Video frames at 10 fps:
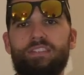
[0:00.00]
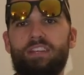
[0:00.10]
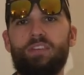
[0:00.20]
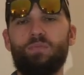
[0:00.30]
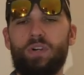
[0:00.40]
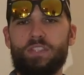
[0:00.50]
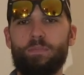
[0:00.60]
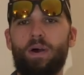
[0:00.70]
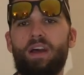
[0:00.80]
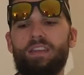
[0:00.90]
in one
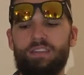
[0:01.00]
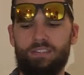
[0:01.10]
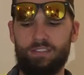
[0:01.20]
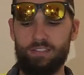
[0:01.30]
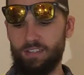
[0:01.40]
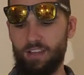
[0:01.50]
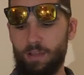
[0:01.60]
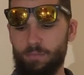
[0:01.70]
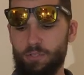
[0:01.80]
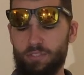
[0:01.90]
spot.
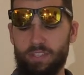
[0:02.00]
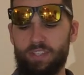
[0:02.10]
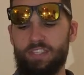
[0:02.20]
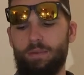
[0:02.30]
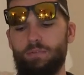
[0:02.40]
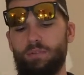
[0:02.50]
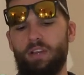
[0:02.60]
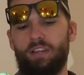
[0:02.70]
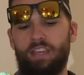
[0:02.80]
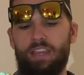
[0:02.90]
Usually the W
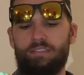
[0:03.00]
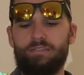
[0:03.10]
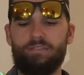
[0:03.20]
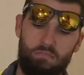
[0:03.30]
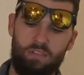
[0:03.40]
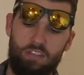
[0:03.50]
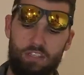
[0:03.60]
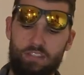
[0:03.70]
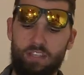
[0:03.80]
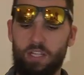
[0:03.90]
concave
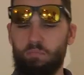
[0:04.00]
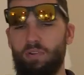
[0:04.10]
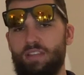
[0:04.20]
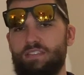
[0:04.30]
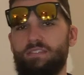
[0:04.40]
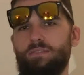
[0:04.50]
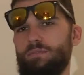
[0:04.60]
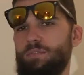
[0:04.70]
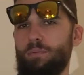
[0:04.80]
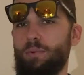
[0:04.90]
is like present
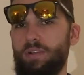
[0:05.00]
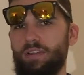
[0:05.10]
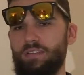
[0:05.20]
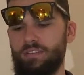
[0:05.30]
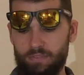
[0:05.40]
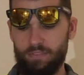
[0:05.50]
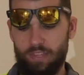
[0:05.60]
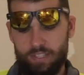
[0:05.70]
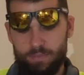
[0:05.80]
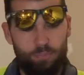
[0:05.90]
through the board.
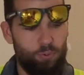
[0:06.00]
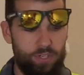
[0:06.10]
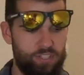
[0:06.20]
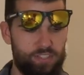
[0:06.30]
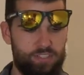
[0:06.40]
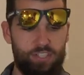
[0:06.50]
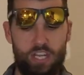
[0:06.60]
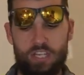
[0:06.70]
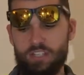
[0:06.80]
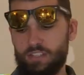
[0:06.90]
This board just
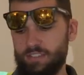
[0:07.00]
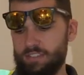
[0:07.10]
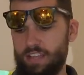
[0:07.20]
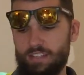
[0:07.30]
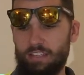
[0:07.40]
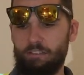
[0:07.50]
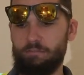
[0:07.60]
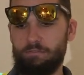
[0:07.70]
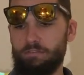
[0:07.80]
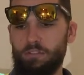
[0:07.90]
changes, has like
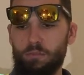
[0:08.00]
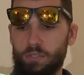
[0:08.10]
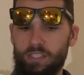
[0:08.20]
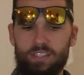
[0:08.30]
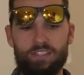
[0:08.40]
fluid